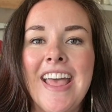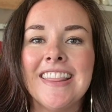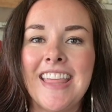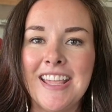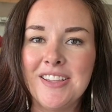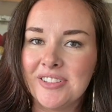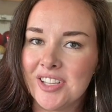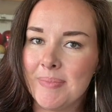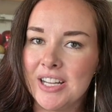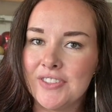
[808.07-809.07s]
thank you
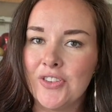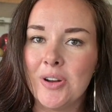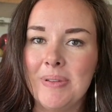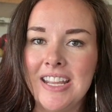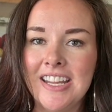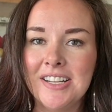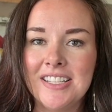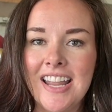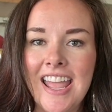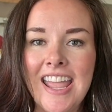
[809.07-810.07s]
so much for being here
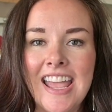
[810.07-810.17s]
today,